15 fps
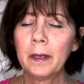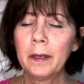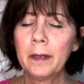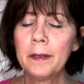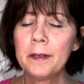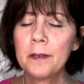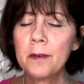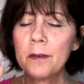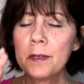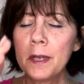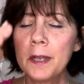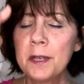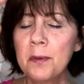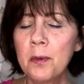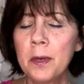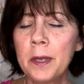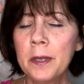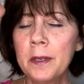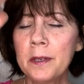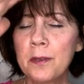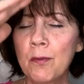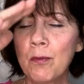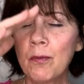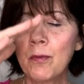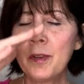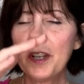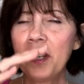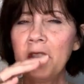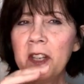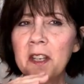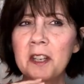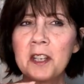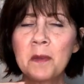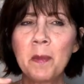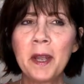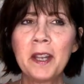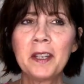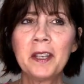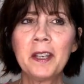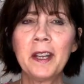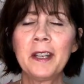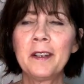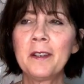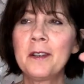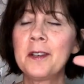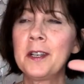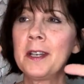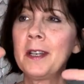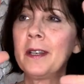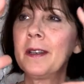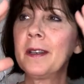And so since we're in this really expanded energy,